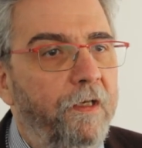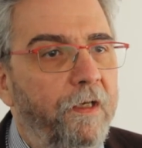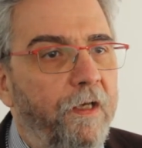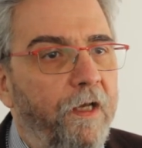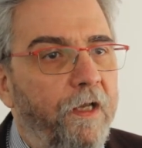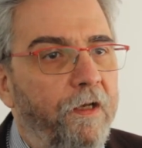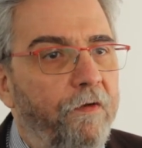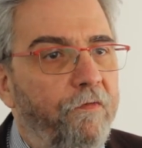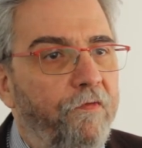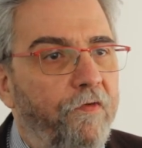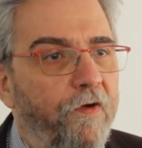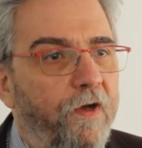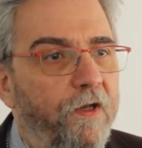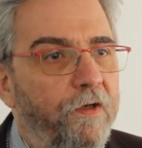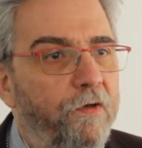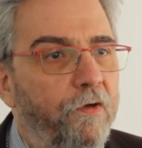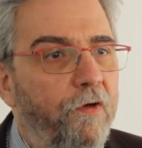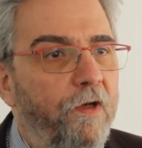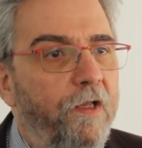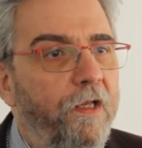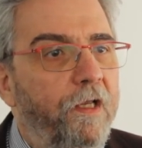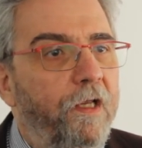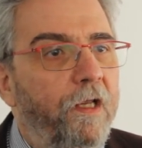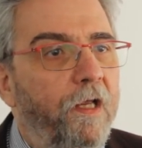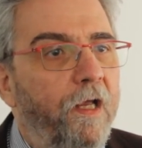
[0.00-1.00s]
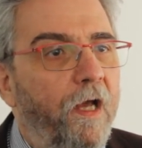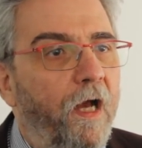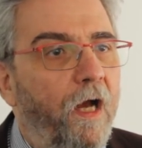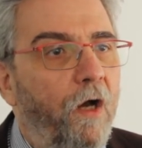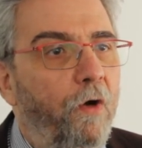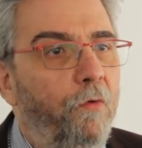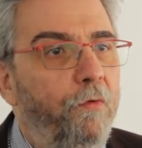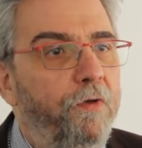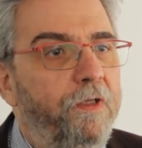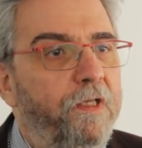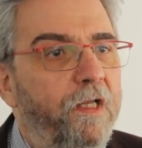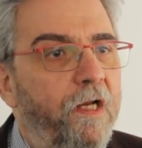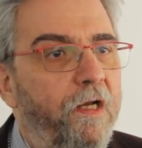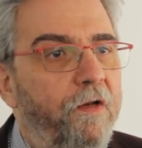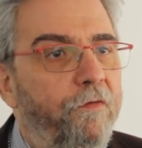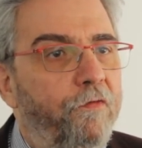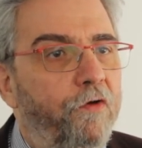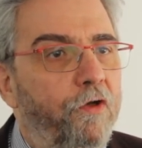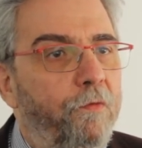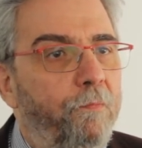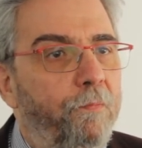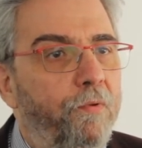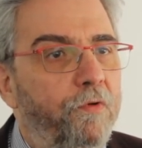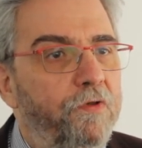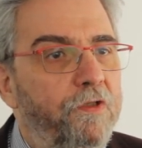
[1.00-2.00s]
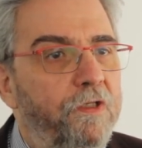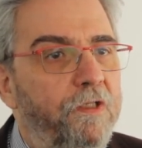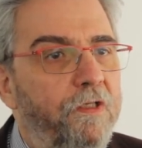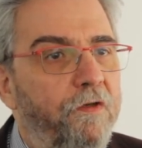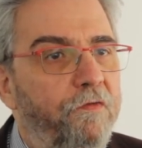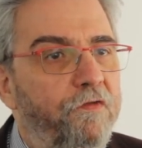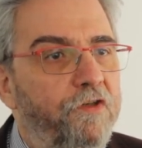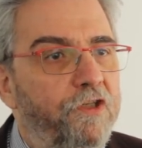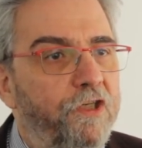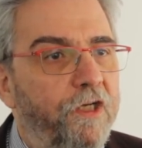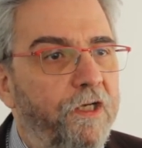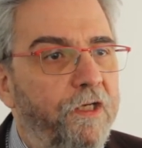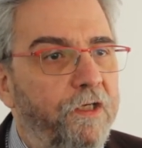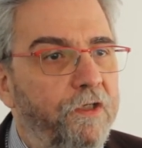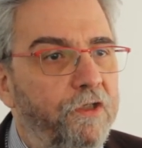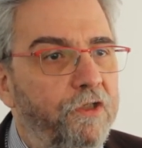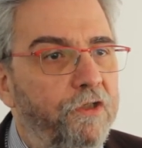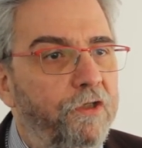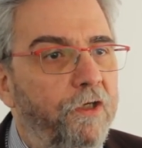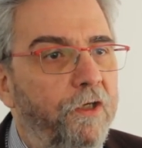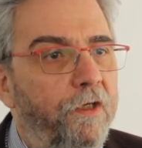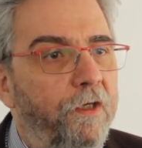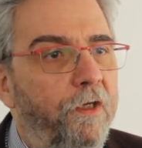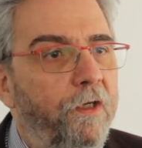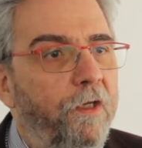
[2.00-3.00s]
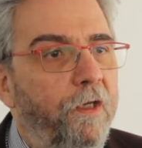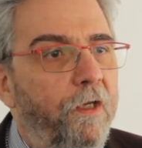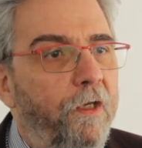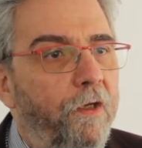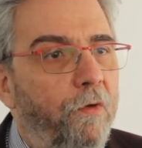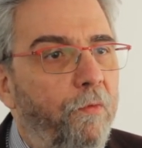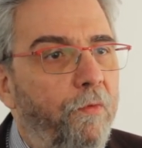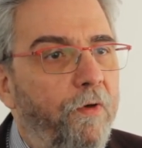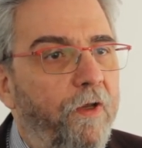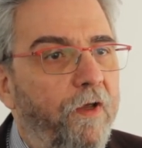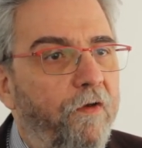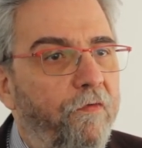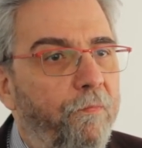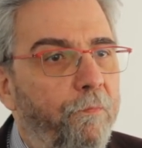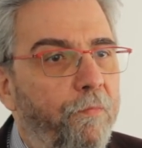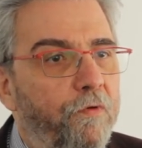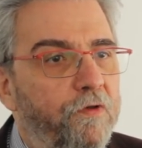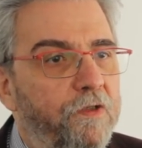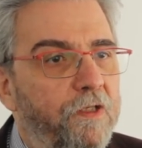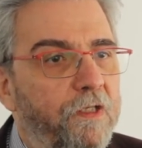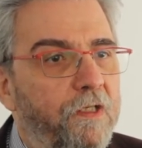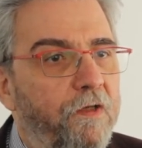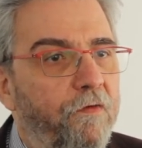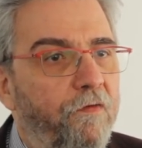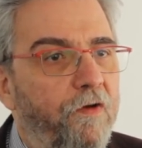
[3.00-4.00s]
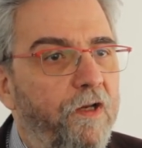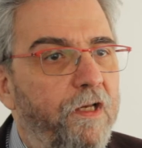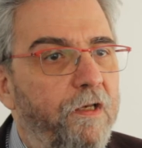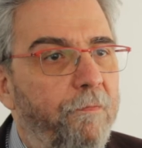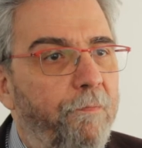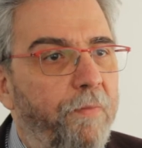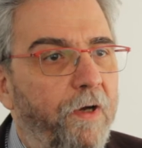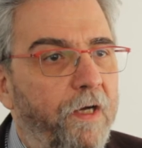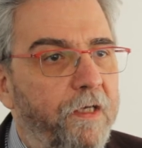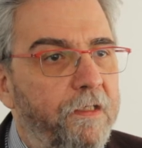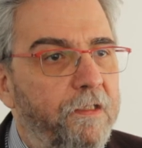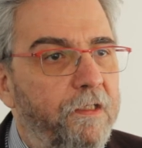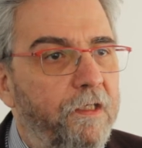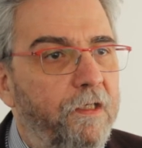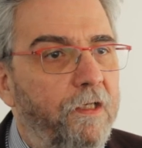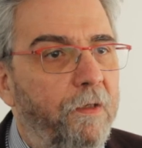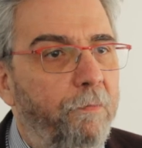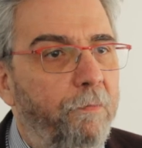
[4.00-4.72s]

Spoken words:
And finally, how we delivered positive change. We have positively impacted